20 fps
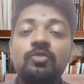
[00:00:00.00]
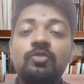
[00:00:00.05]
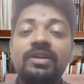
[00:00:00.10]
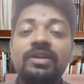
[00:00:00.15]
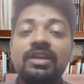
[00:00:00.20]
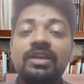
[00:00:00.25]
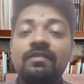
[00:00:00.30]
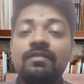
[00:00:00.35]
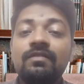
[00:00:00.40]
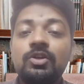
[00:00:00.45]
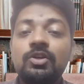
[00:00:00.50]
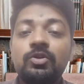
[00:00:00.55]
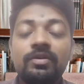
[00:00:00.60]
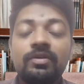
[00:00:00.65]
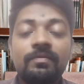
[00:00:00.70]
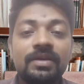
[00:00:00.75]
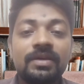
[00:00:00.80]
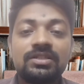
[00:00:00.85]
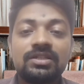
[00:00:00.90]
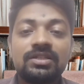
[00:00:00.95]
be given to a
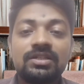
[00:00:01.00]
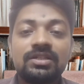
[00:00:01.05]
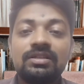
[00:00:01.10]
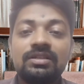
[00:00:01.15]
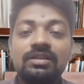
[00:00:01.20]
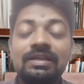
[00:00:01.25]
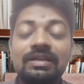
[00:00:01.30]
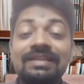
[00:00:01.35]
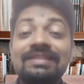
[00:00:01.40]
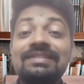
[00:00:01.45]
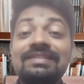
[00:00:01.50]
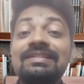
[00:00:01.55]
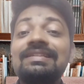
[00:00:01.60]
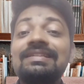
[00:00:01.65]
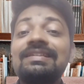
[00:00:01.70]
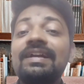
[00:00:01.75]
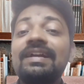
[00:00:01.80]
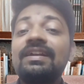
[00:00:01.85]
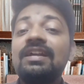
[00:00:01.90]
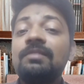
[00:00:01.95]
patient is
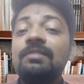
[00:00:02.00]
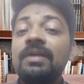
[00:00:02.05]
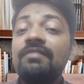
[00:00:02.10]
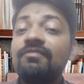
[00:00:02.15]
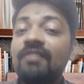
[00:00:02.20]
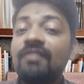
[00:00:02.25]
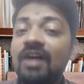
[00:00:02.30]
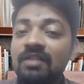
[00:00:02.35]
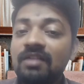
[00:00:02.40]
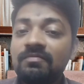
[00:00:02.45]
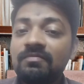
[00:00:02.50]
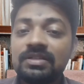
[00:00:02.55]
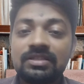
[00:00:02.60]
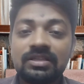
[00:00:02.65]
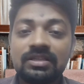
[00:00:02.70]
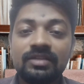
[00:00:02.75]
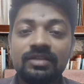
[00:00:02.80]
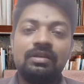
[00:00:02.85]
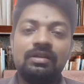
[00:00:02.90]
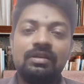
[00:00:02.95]
decided by
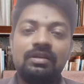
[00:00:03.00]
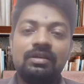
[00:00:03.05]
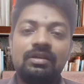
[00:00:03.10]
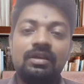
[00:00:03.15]
pharmacy.